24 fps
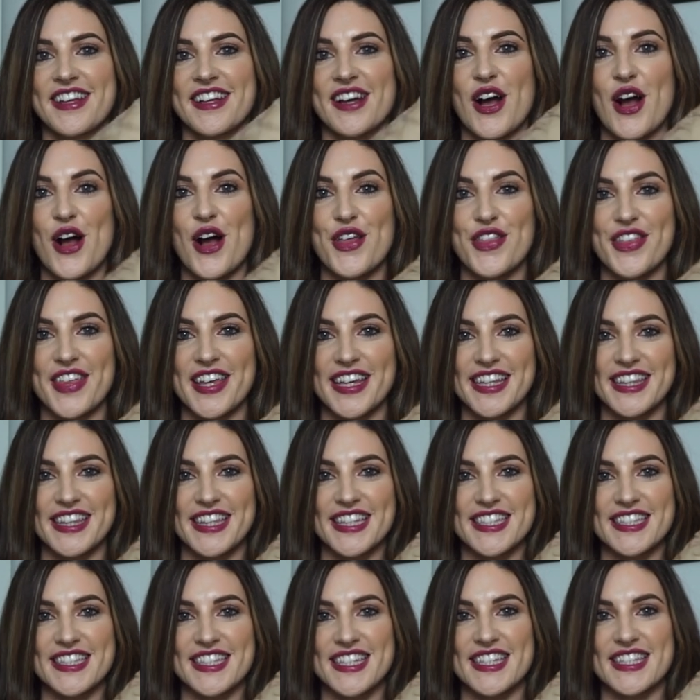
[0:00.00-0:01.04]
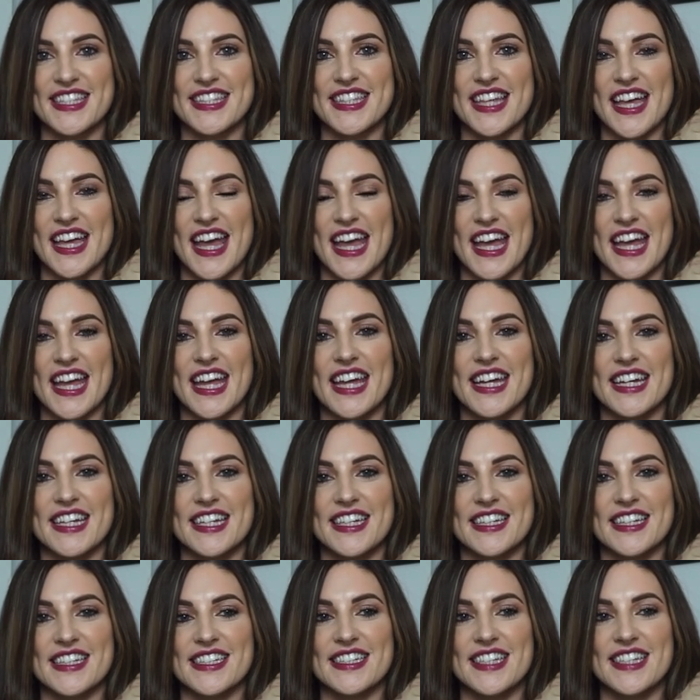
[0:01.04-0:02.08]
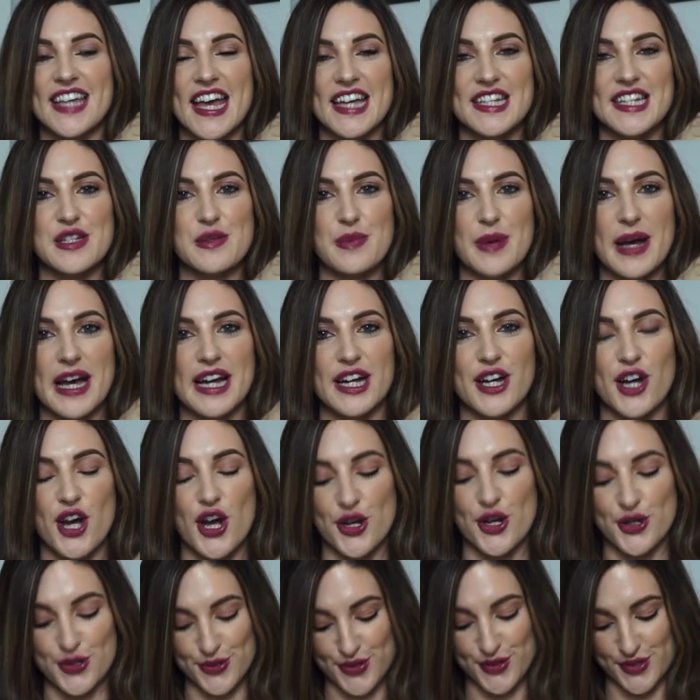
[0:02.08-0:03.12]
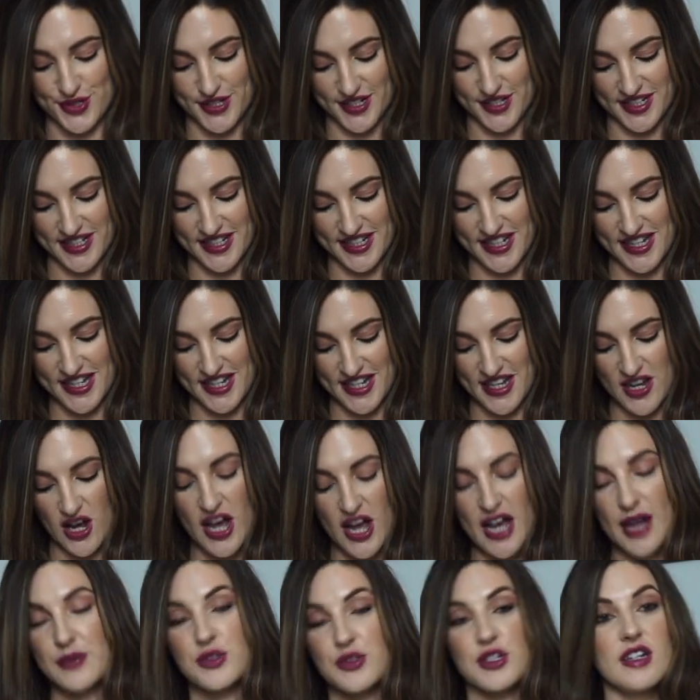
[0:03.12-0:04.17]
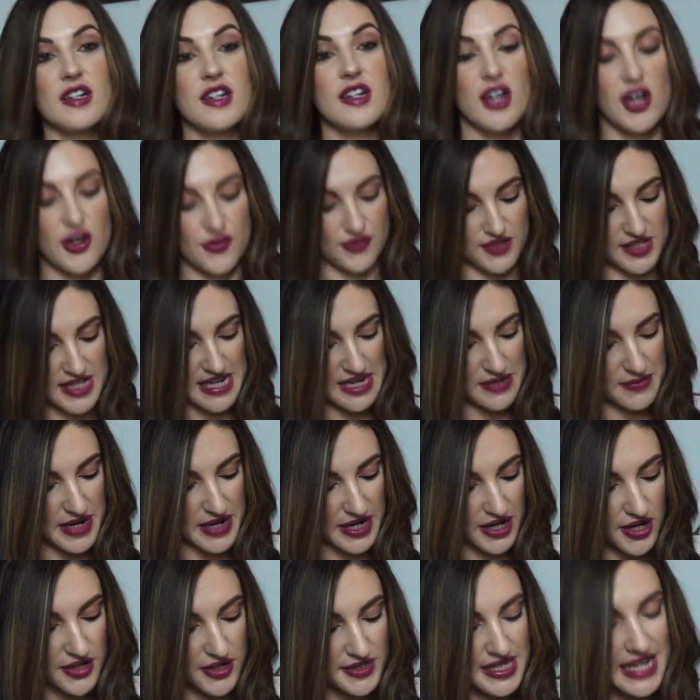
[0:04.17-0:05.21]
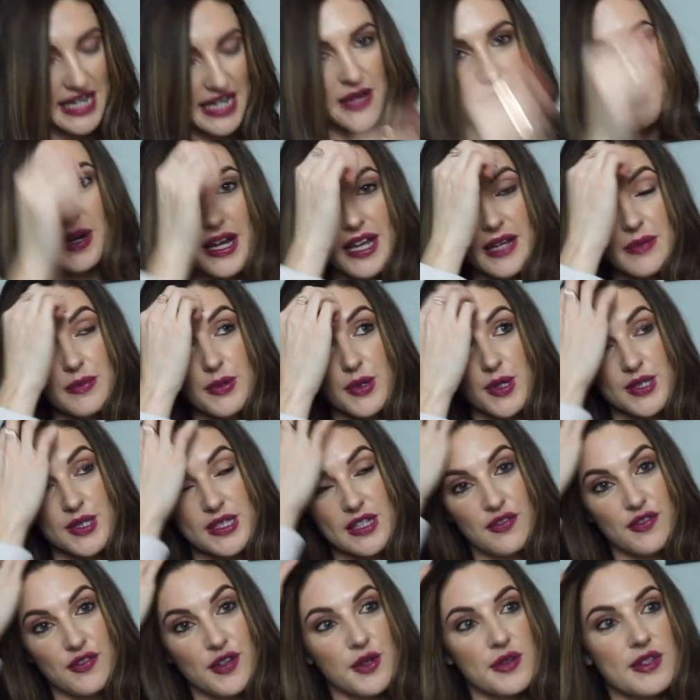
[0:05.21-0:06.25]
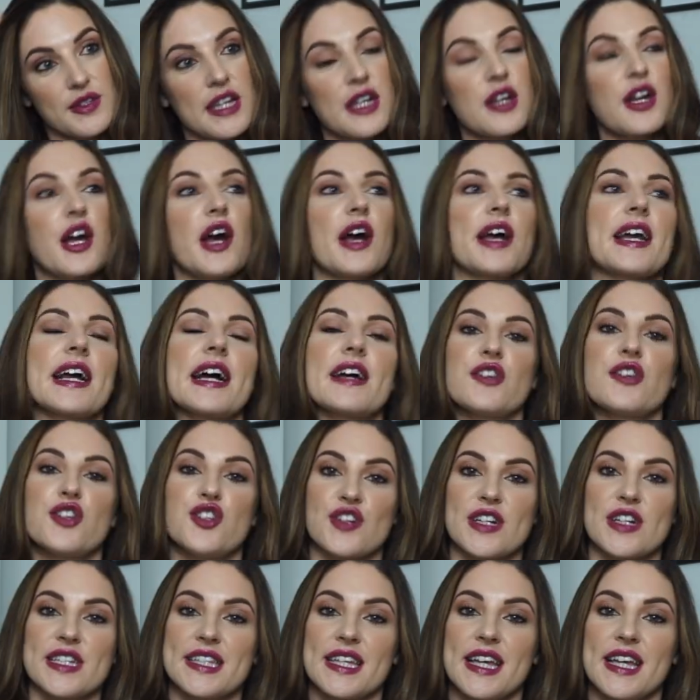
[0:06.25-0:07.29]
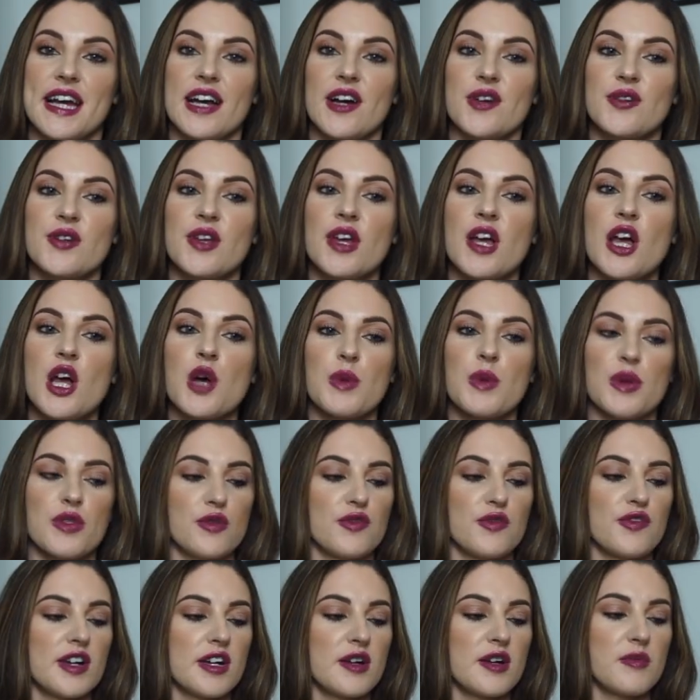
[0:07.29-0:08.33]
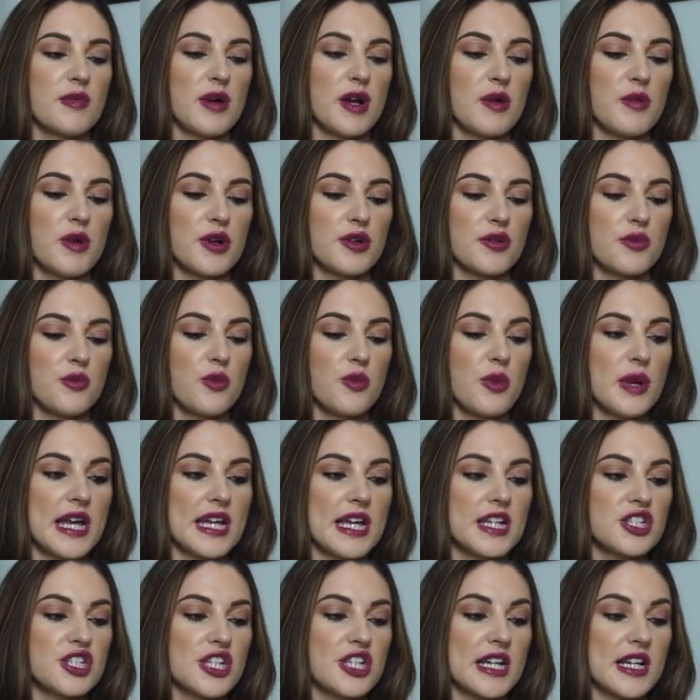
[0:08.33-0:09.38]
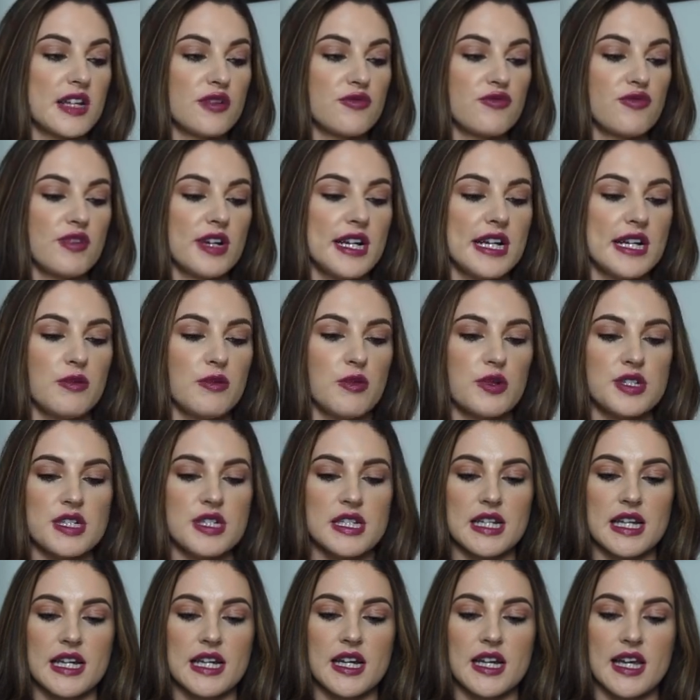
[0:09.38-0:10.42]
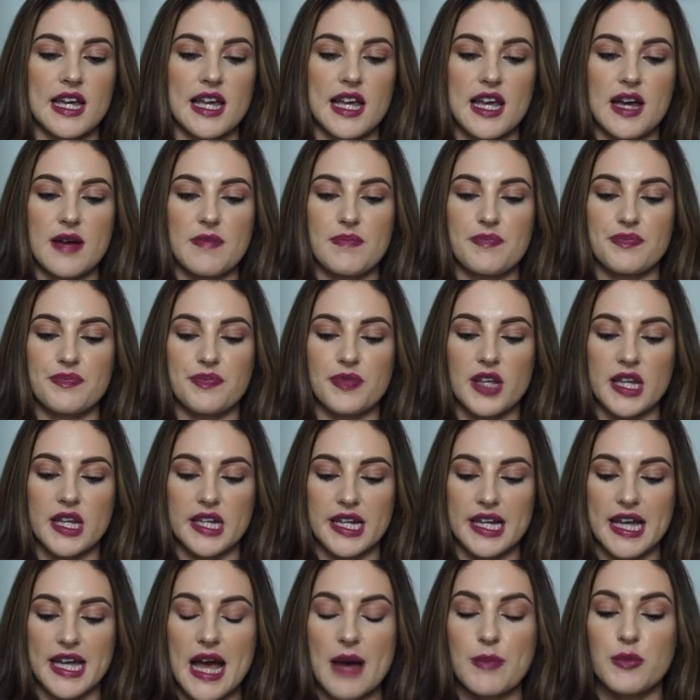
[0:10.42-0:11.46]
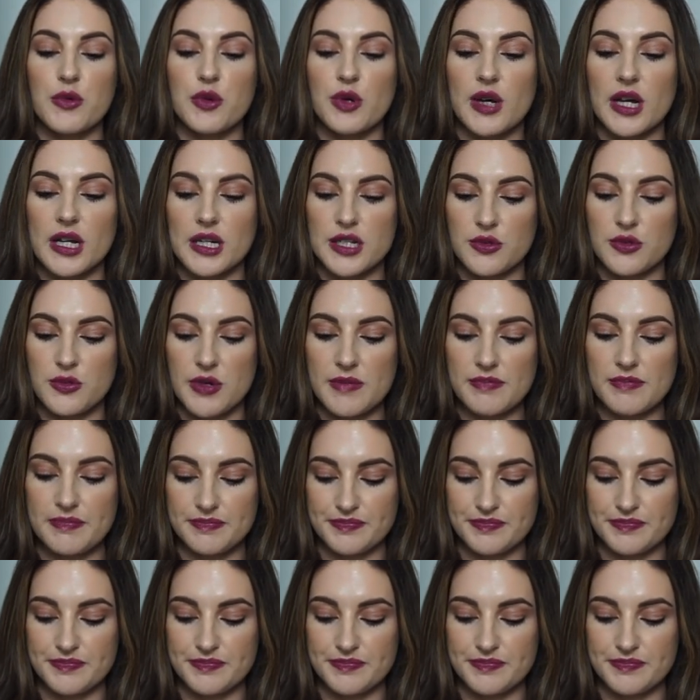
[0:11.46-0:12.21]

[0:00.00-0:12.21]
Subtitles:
I think this is a teddy bear coat. I absolutely love teddy bear coats anyway, because it feels like you're going out in your dressing gown. But if I can buy one on Wish, and I'd really wanted like a camel coloured one.